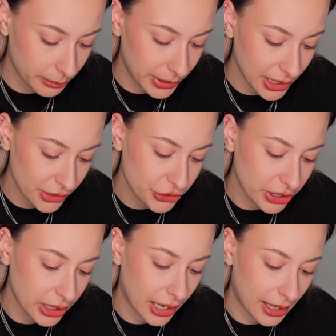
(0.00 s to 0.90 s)

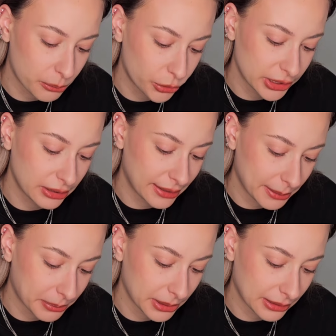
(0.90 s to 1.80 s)
PhD Hybrid
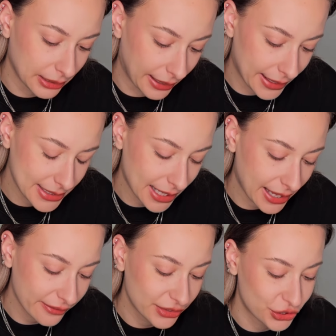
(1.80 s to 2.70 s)
Lip Glaze. I
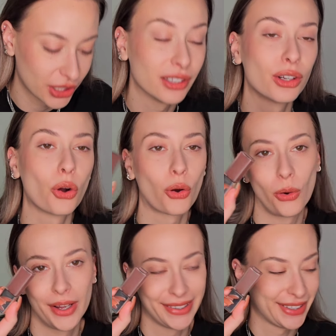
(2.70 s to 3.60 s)
have the shade
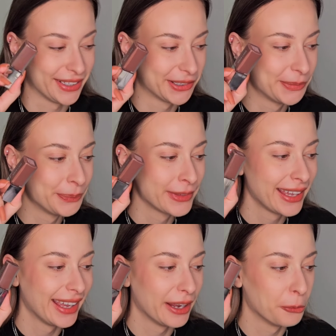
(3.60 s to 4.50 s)
Cocoa in here.
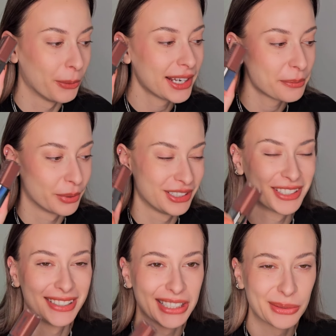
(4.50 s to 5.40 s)
When I
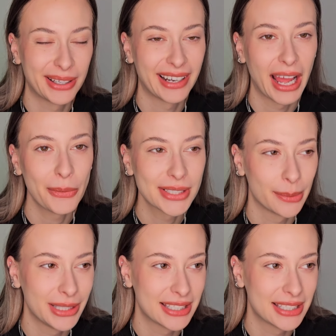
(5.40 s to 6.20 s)
purchased this one, I was a bit